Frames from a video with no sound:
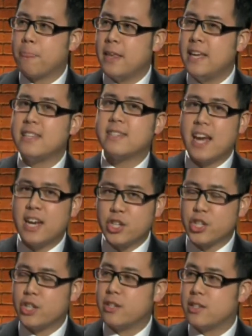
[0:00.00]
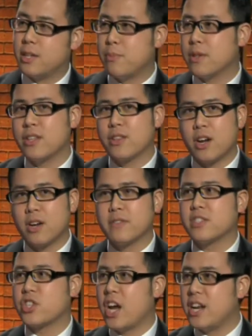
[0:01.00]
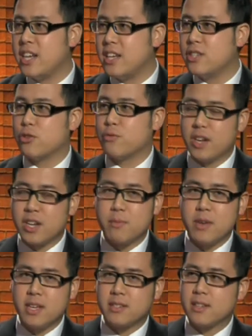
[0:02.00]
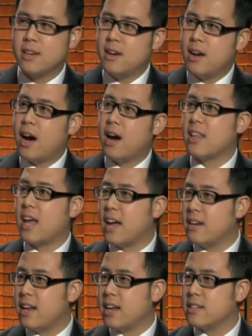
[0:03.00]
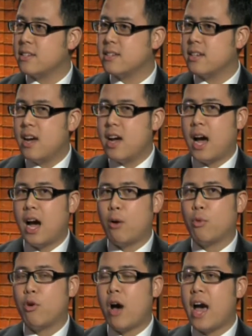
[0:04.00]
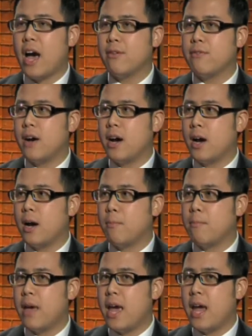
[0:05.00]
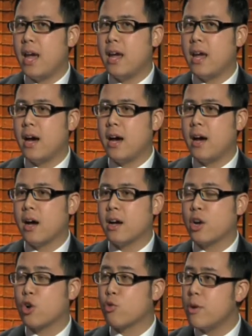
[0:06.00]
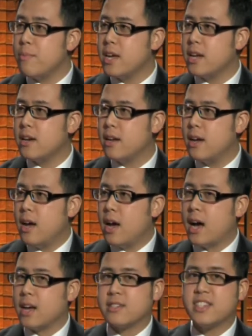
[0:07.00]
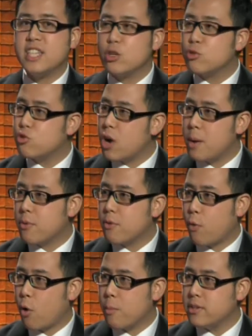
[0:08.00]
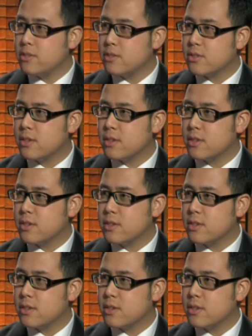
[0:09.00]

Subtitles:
East Asian, typically thought of as Chinese or Vietnamese lion dance. We'll have a Caribbean steel drum performance.